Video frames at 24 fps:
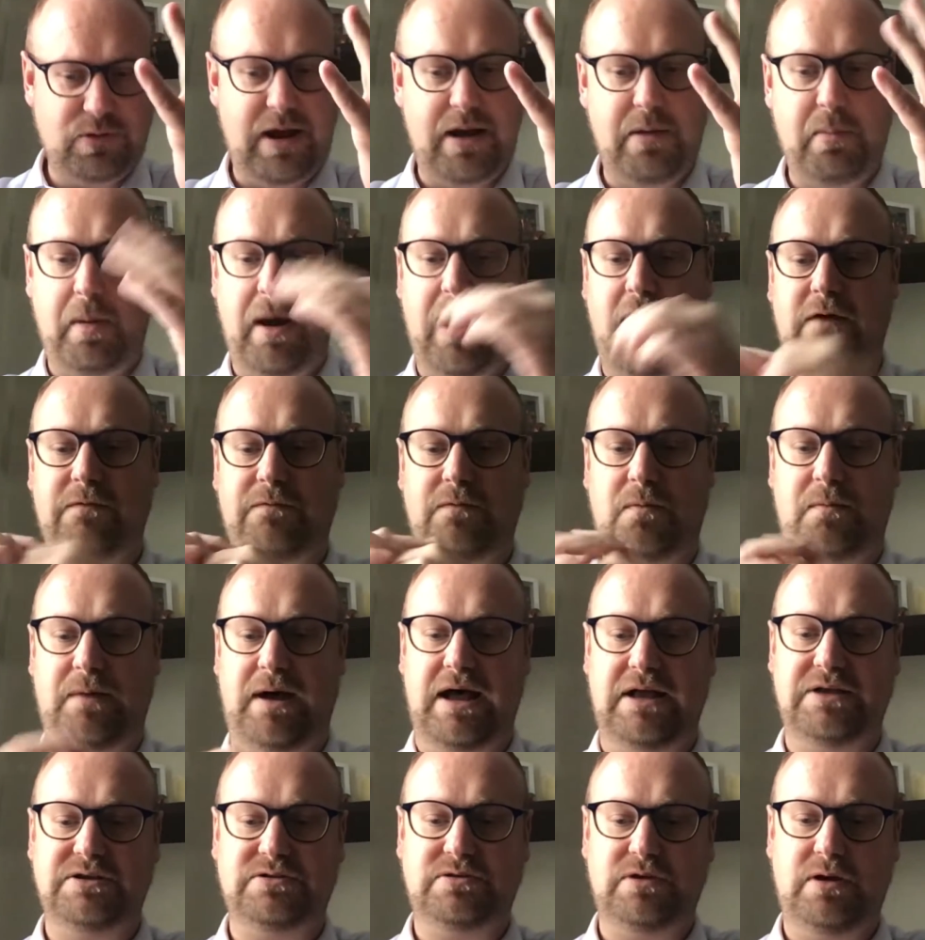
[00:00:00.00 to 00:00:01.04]
a powerful
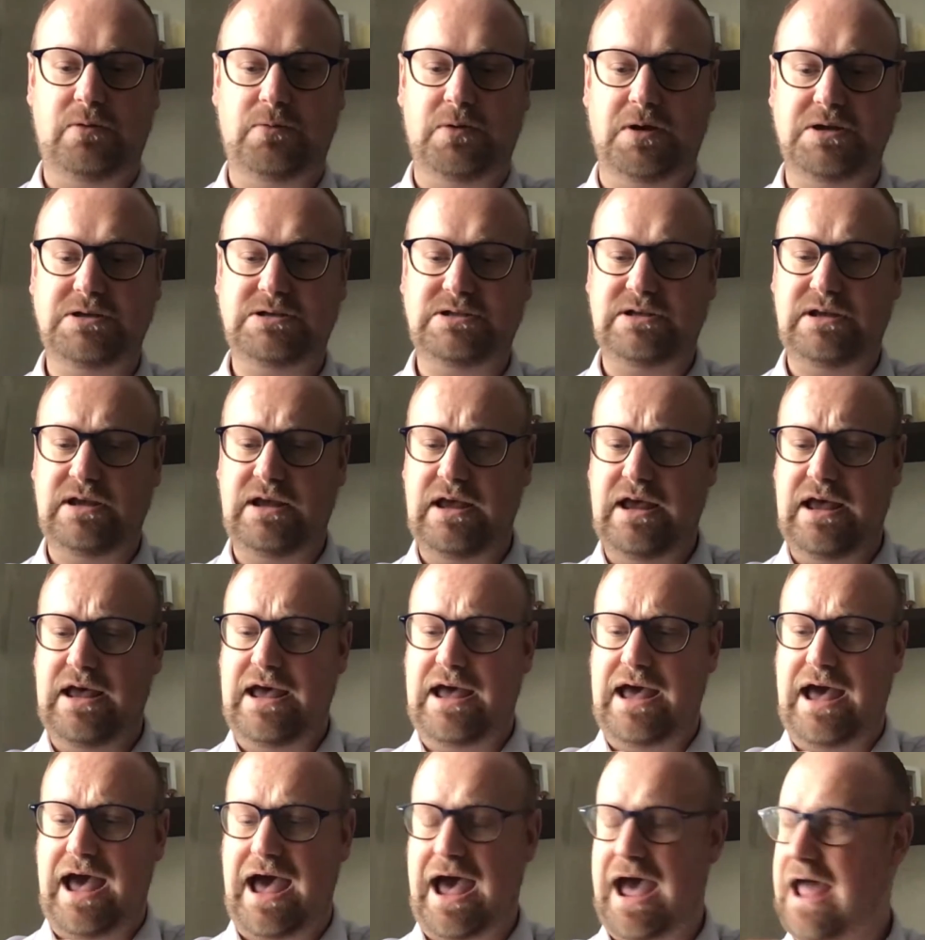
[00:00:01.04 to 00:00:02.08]
man, so he was.
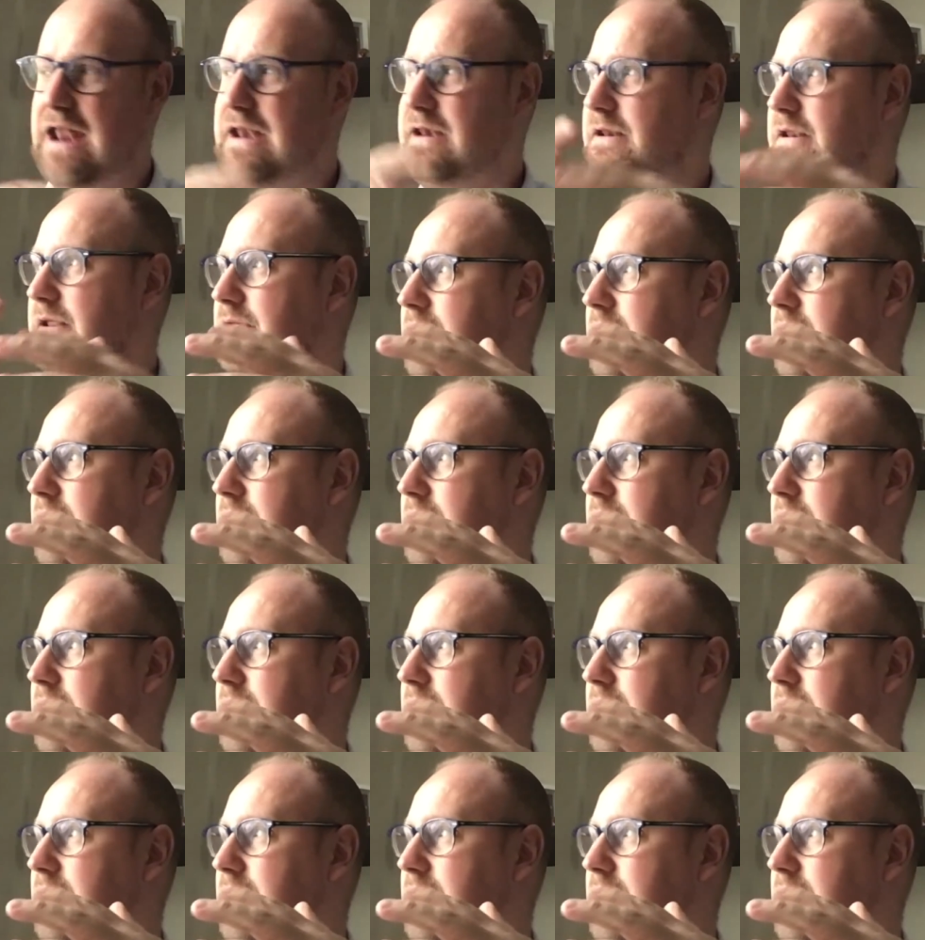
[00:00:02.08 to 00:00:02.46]
And